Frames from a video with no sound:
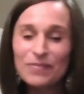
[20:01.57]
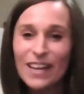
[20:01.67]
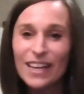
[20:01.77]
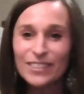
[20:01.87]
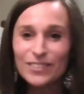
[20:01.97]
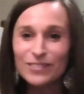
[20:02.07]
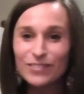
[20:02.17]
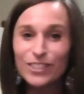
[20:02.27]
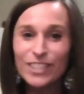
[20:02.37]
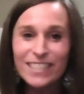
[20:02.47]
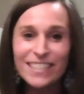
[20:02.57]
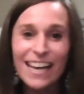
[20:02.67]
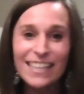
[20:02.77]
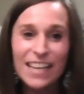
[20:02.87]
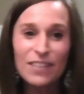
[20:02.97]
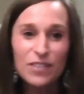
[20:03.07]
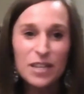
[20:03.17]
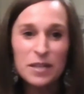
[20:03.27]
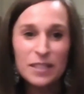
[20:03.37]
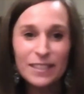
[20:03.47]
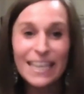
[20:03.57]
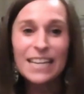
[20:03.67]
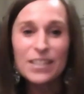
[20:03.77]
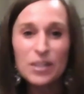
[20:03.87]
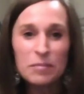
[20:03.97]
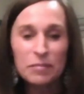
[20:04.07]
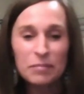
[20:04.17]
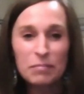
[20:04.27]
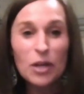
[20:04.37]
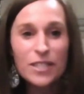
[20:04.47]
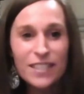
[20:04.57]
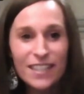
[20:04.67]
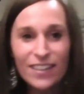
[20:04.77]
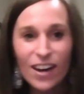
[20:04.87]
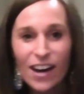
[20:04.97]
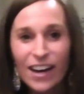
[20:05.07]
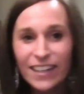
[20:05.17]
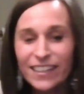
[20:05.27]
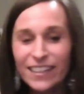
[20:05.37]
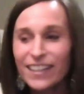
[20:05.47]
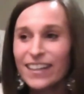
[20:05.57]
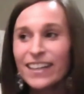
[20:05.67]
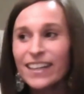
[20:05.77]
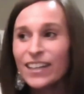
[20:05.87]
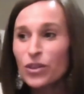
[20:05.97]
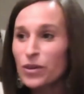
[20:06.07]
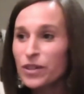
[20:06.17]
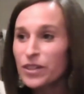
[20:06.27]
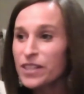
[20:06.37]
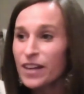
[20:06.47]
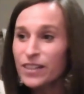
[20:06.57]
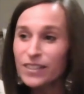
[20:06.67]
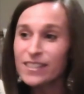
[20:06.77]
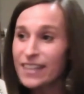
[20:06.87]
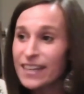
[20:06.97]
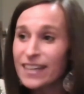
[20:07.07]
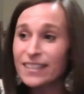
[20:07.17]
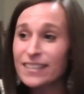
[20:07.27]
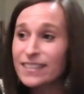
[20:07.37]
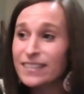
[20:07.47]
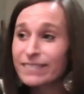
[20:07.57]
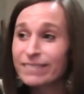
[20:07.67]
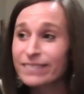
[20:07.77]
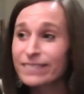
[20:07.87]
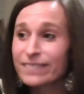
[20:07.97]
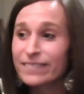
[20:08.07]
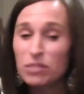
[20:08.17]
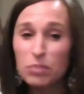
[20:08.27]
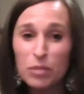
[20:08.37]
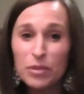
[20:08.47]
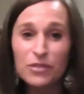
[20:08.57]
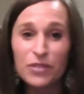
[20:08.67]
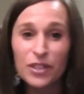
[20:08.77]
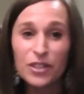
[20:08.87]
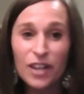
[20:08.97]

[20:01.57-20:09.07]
that Jesus has every kingdom person on in order to understand the purpose for the